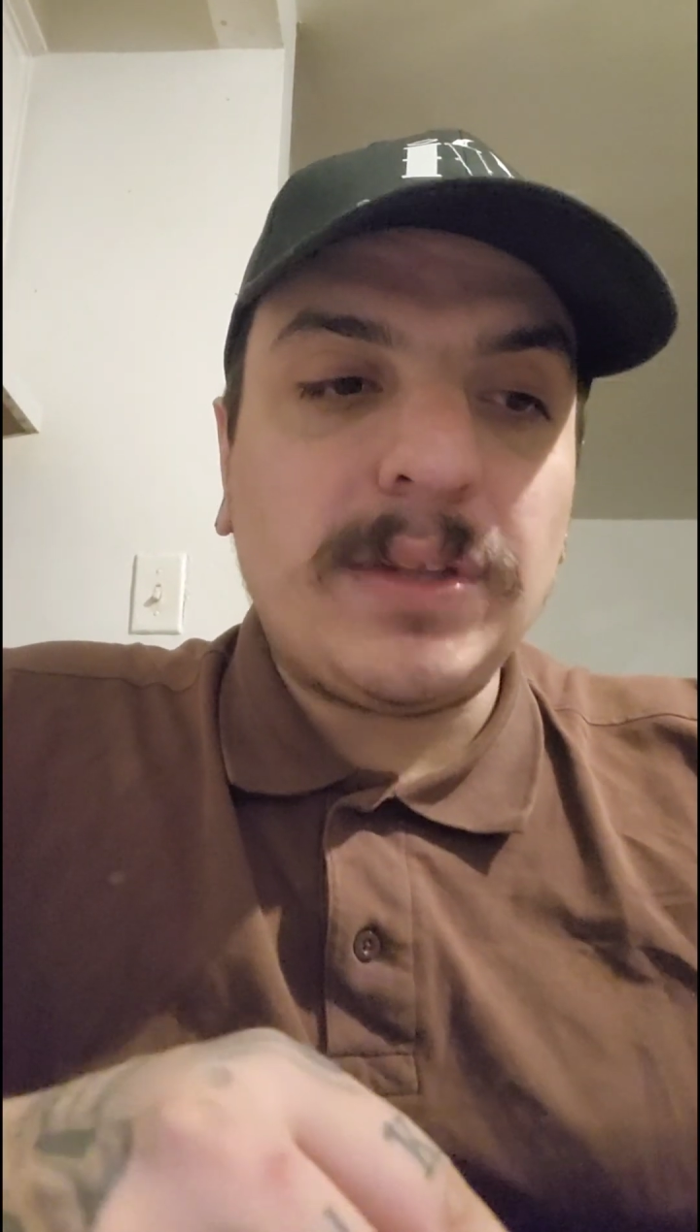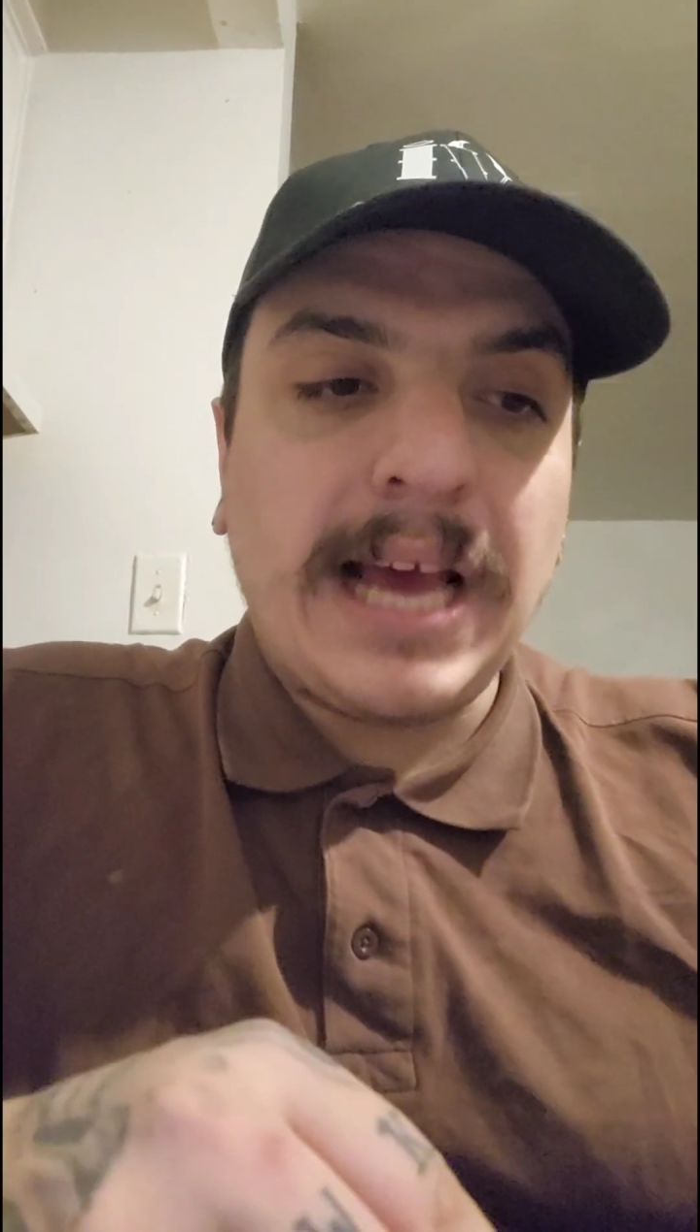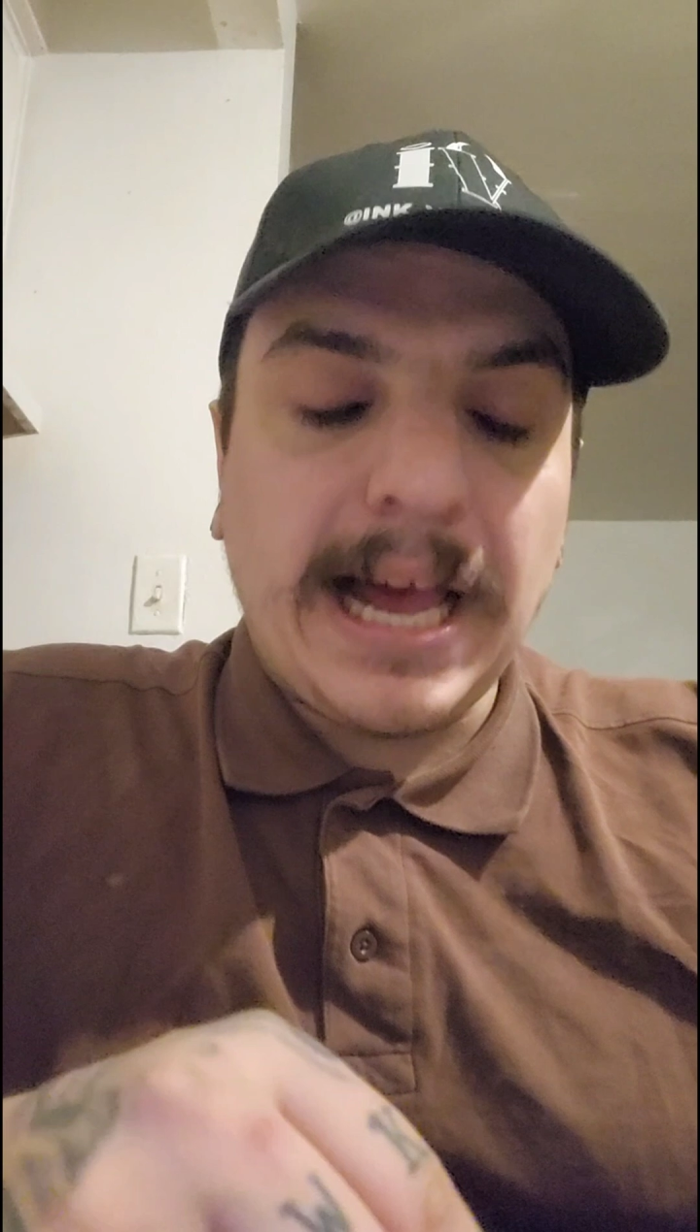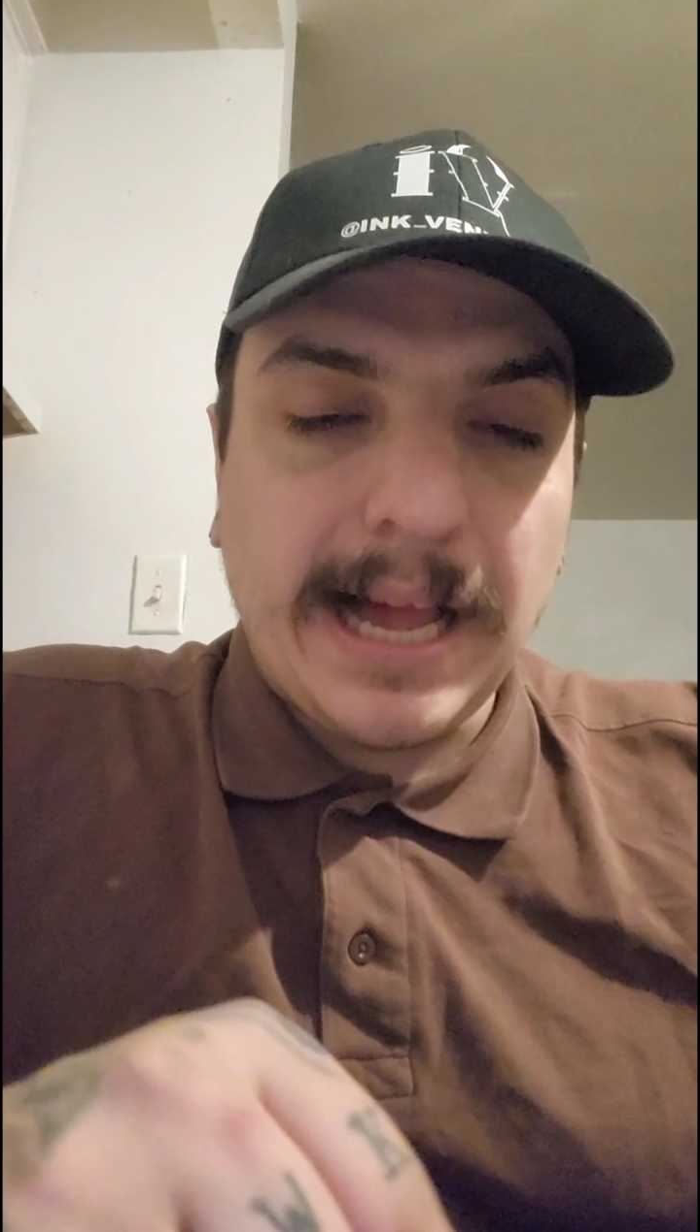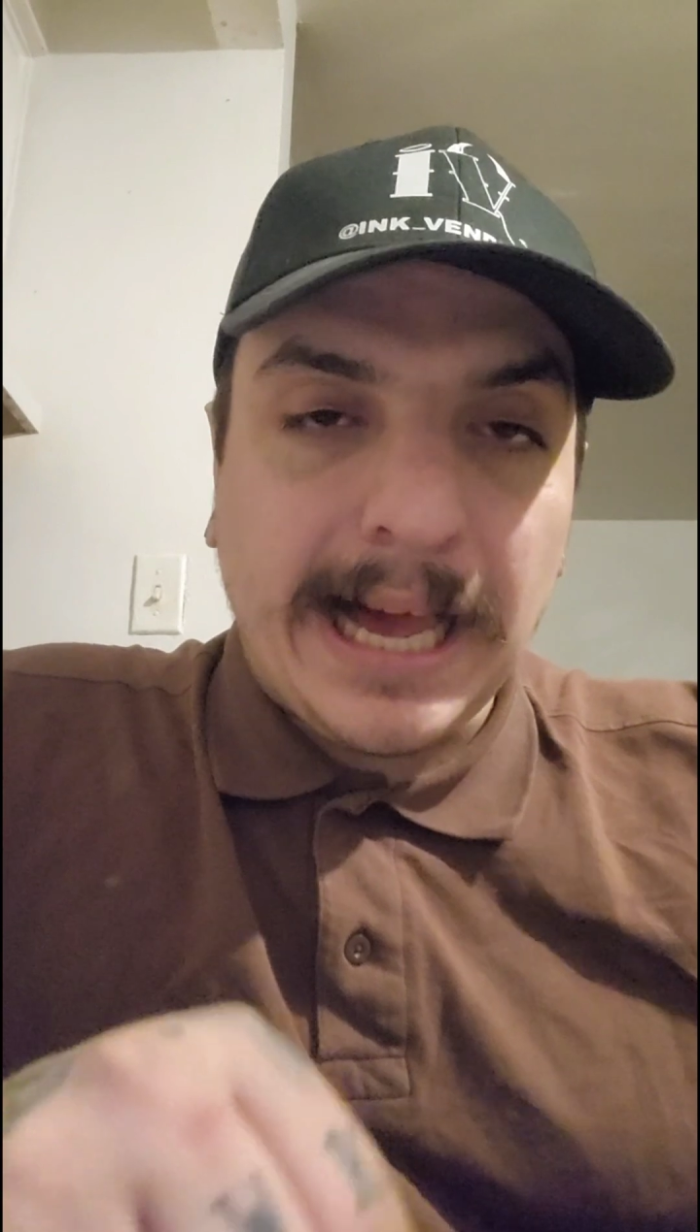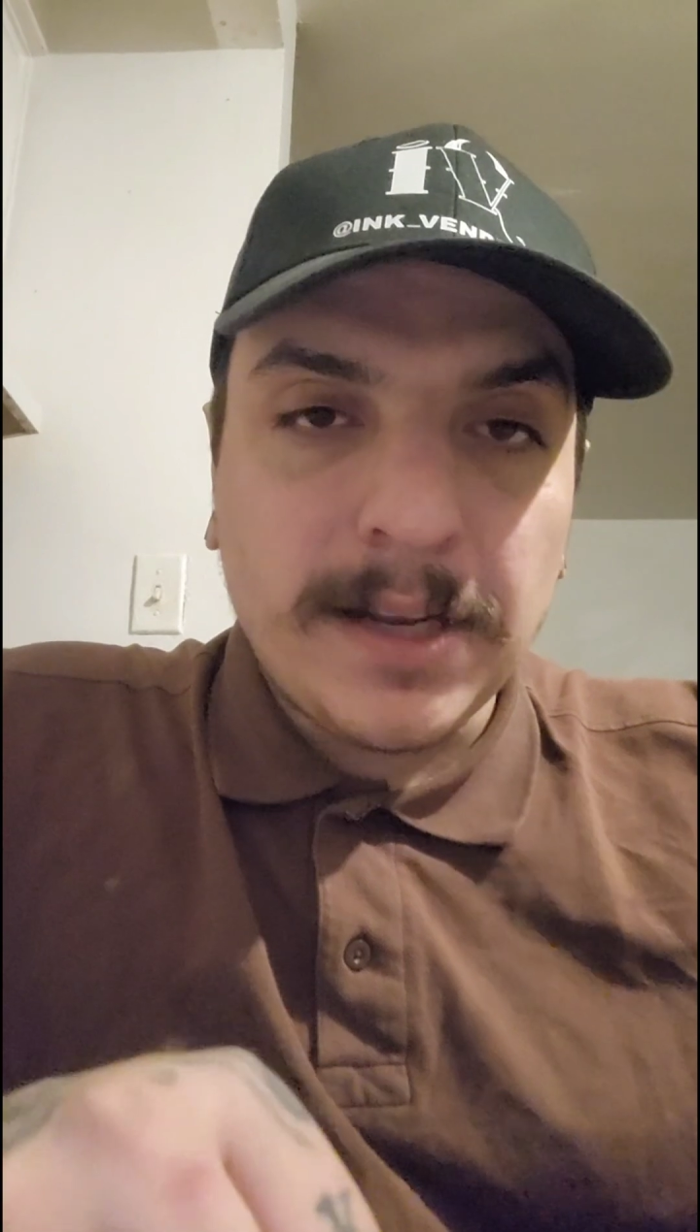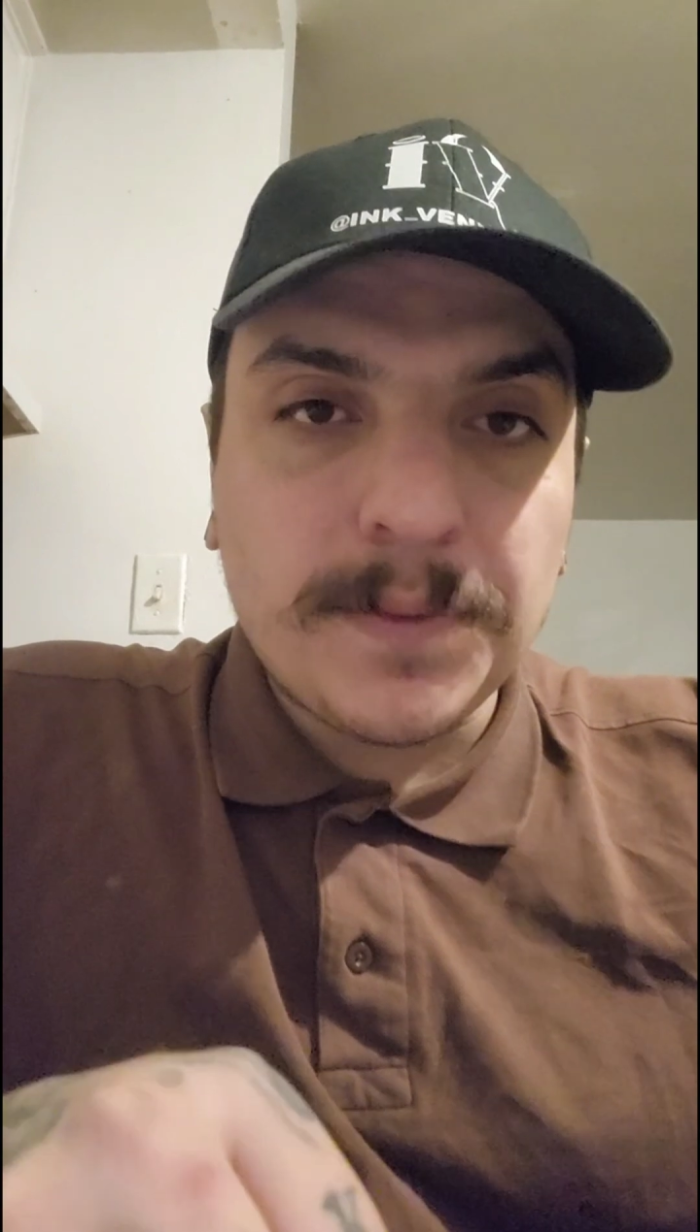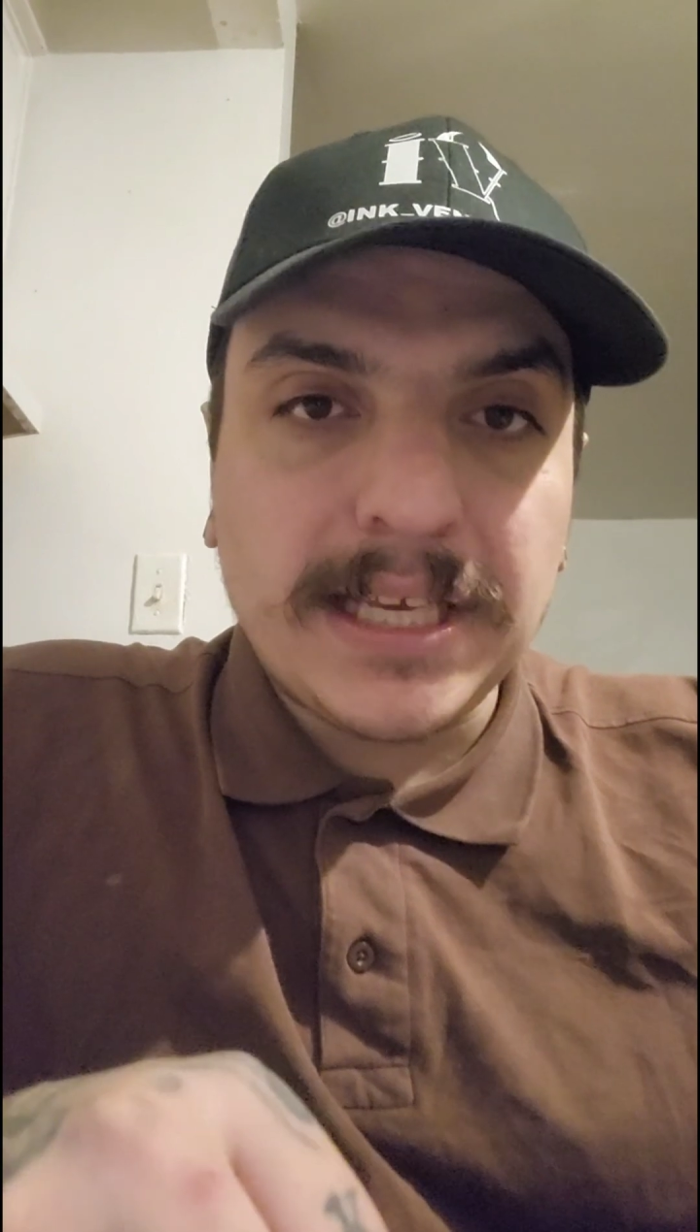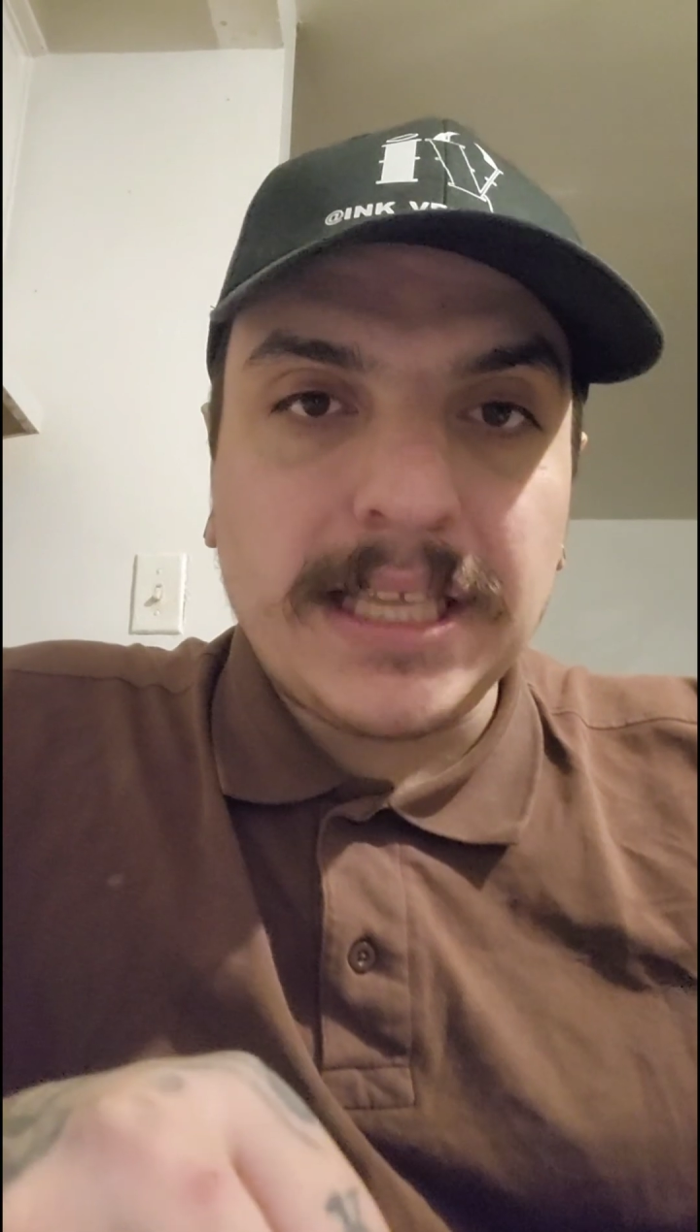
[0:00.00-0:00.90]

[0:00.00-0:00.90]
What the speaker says: so they adopted